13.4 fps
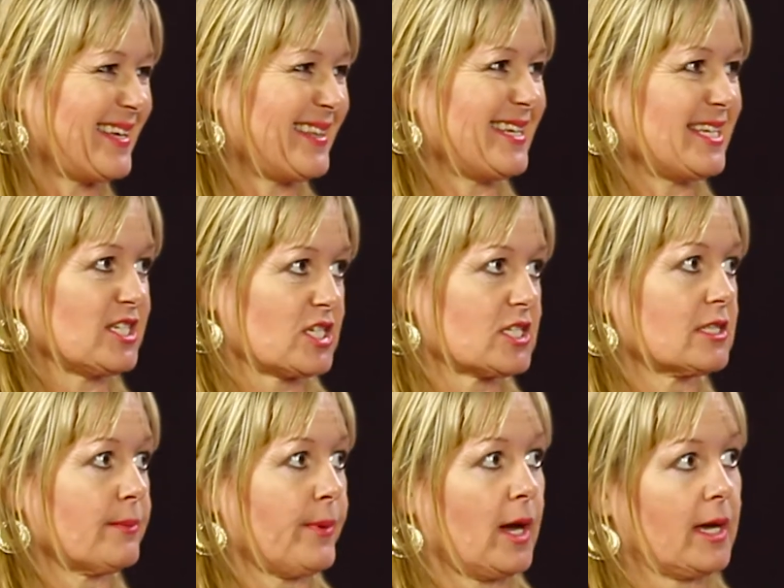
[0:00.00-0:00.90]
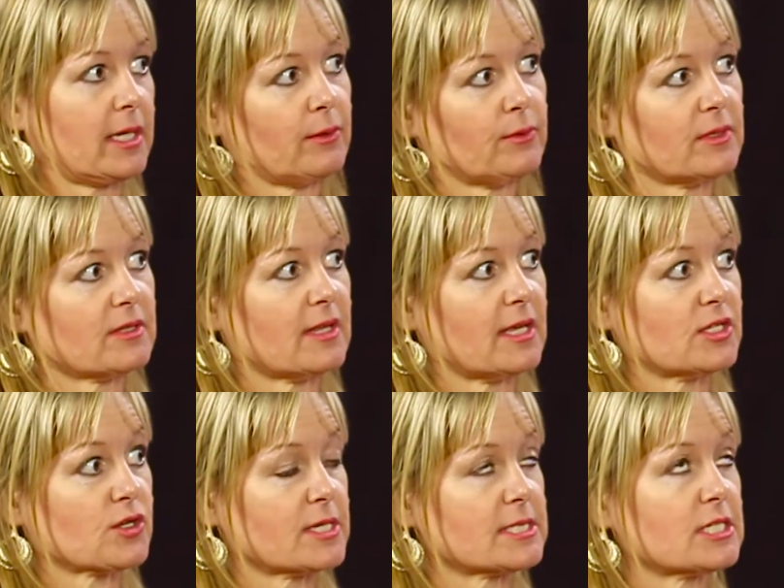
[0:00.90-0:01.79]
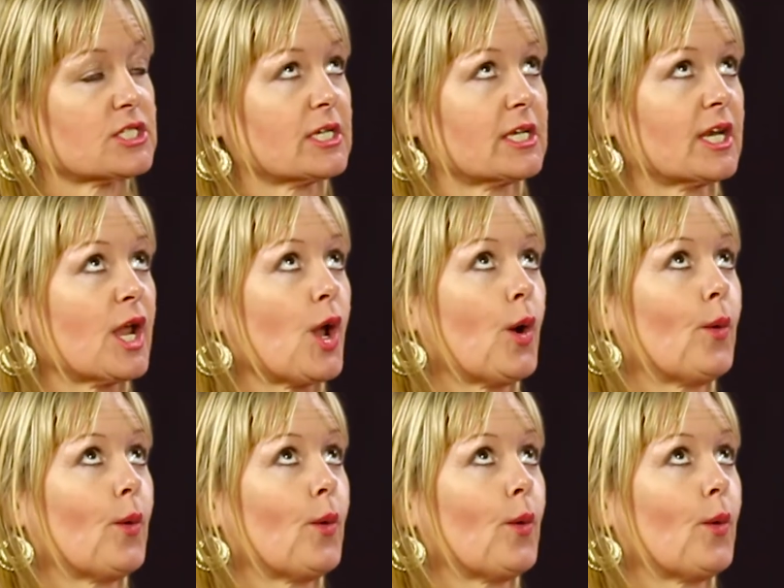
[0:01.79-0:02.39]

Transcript: than just the body when they transition